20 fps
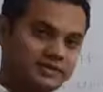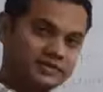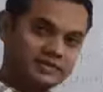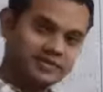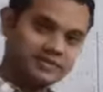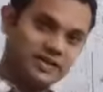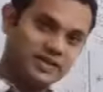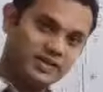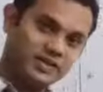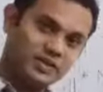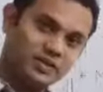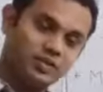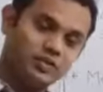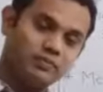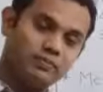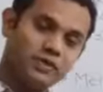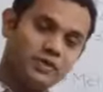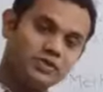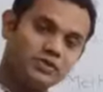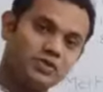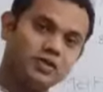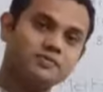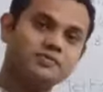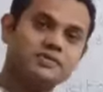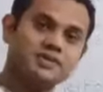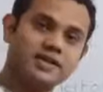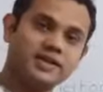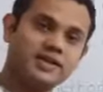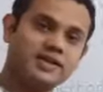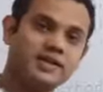central measure
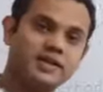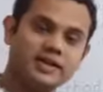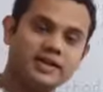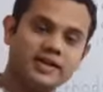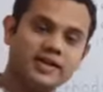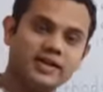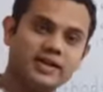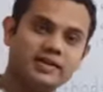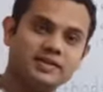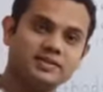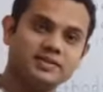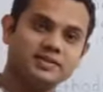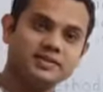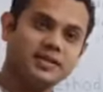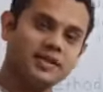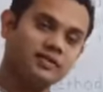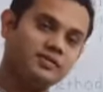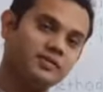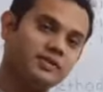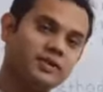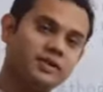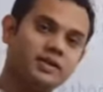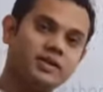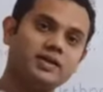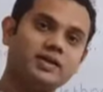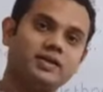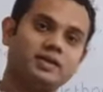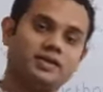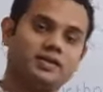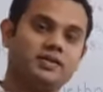of central tendency that we
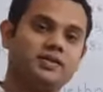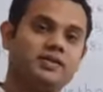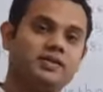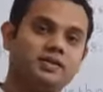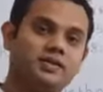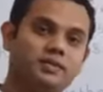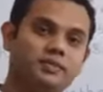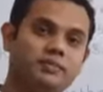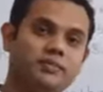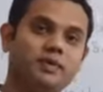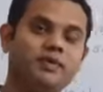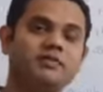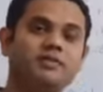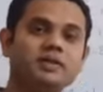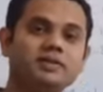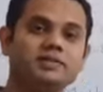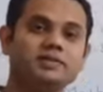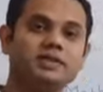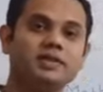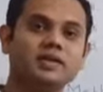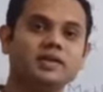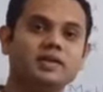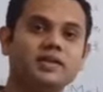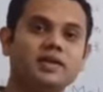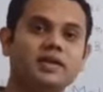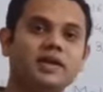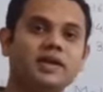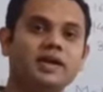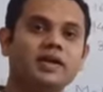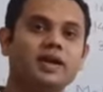learned
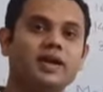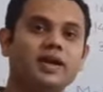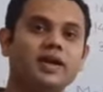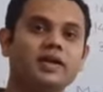previously,